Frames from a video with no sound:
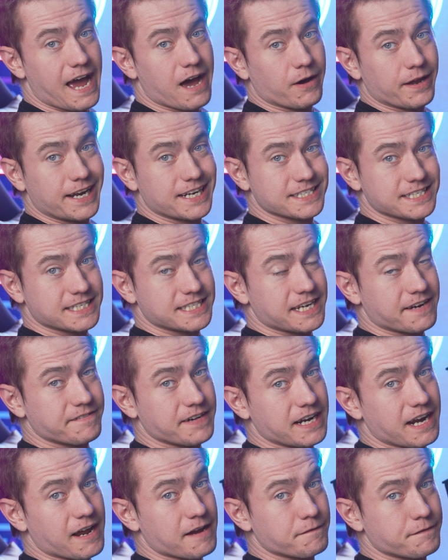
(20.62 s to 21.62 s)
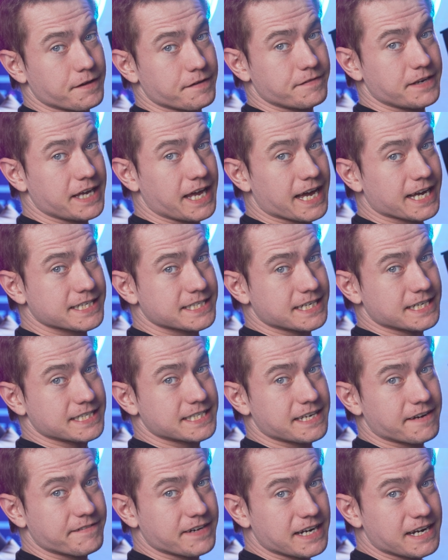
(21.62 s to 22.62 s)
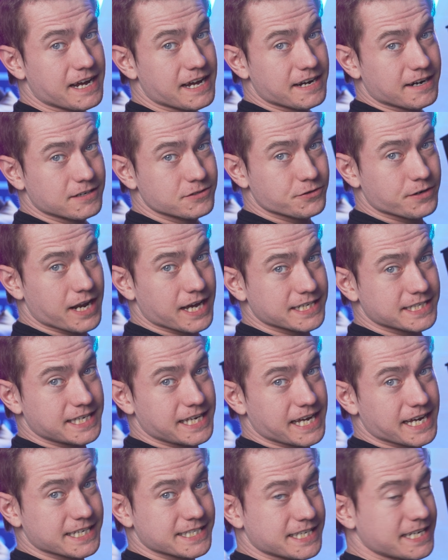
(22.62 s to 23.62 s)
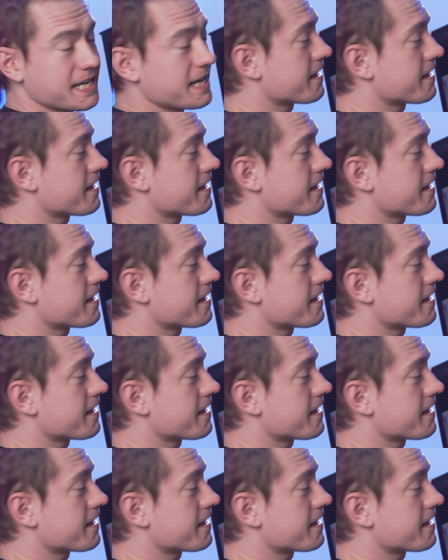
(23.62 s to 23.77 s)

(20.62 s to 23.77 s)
now, it has a 7950X and a 7900 XTX in